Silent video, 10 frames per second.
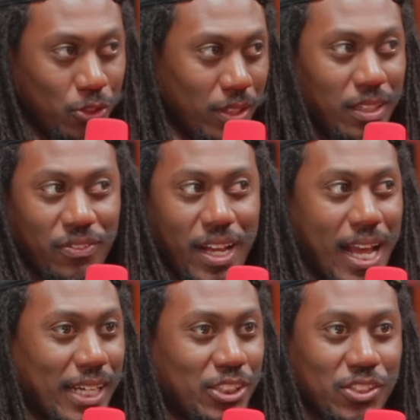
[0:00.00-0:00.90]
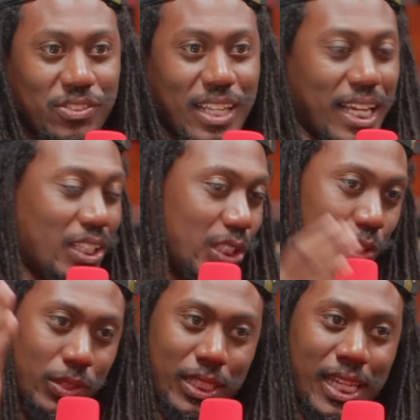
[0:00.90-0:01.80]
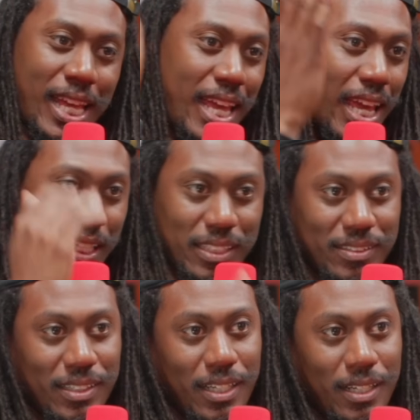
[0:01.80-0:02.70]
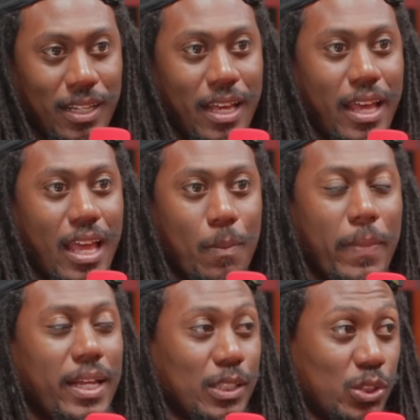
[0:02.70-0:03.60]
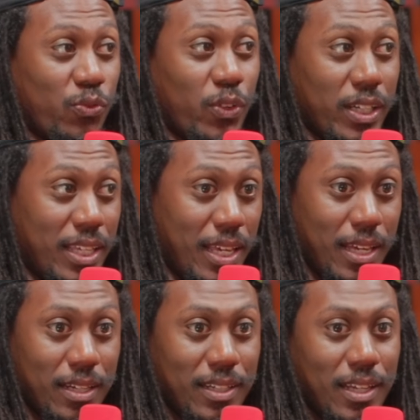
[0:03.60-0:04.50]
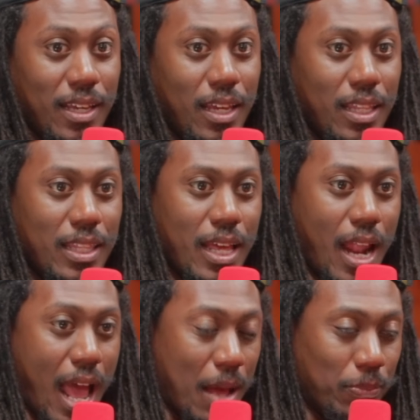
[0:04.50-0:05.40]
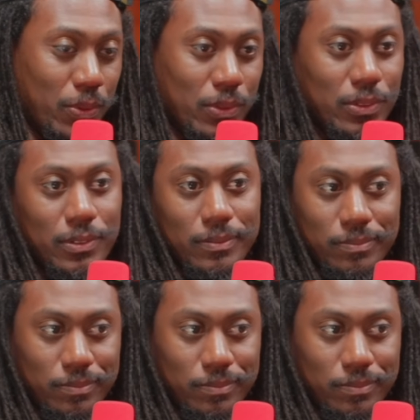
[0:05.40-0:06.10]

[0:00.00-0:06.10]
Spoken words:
Generative AI just like literally hit the scene and made us forget that Apple